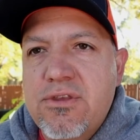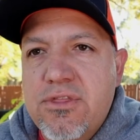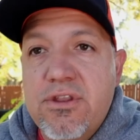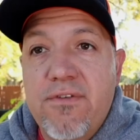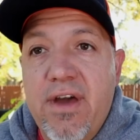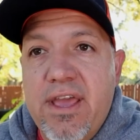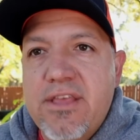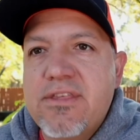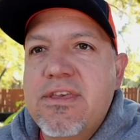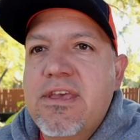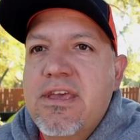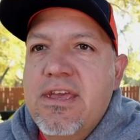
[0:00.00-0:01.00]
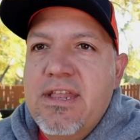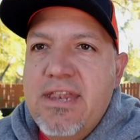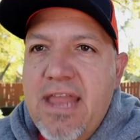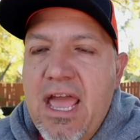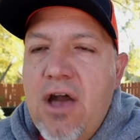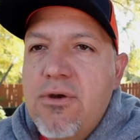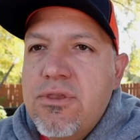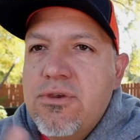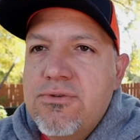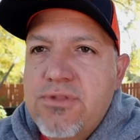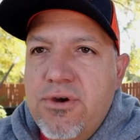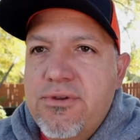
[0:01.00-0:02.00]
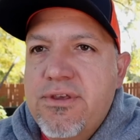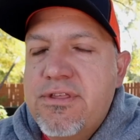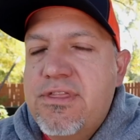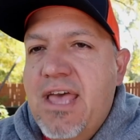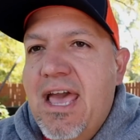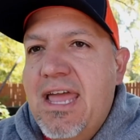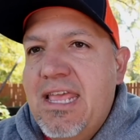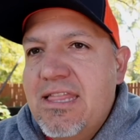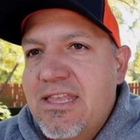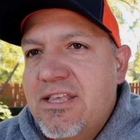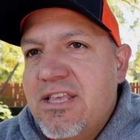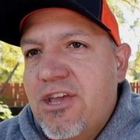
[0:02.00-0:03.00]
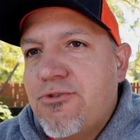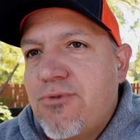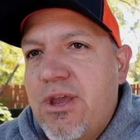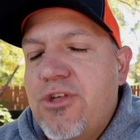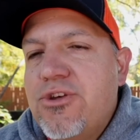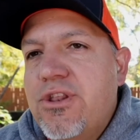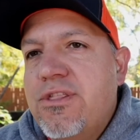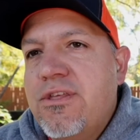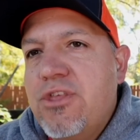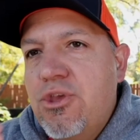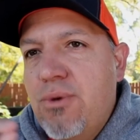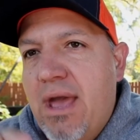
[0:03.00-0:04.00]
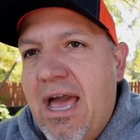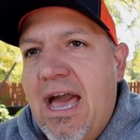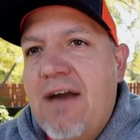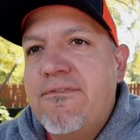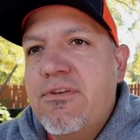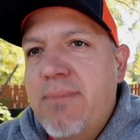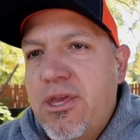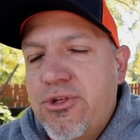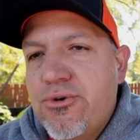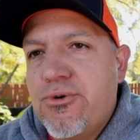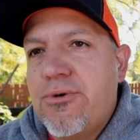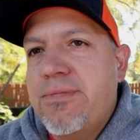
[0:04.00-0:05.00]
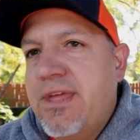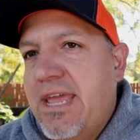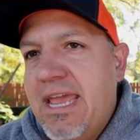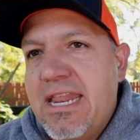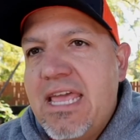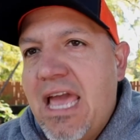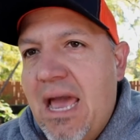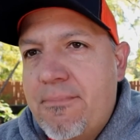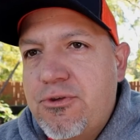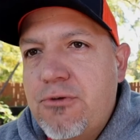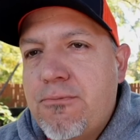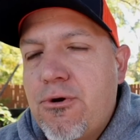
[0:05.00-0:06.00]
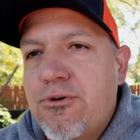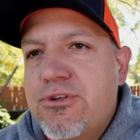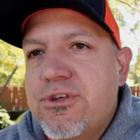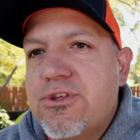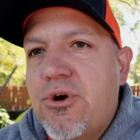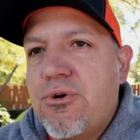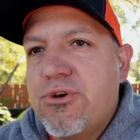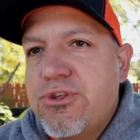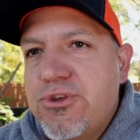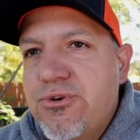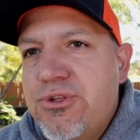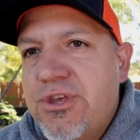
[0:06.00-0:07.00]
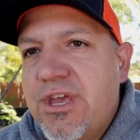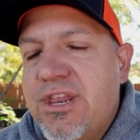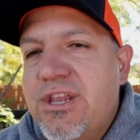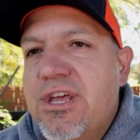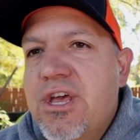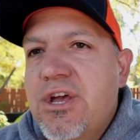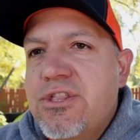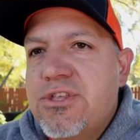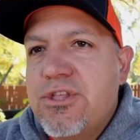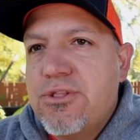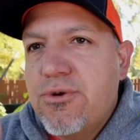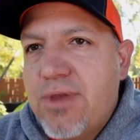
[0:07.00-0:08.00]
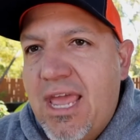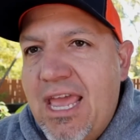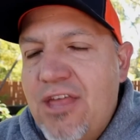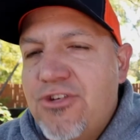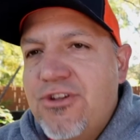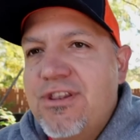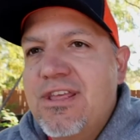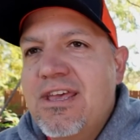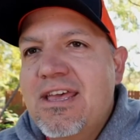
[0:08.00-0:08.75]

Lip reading: device. Now you'll notice that in this iteration, you have to make sure that any apps you purchase are associated to the location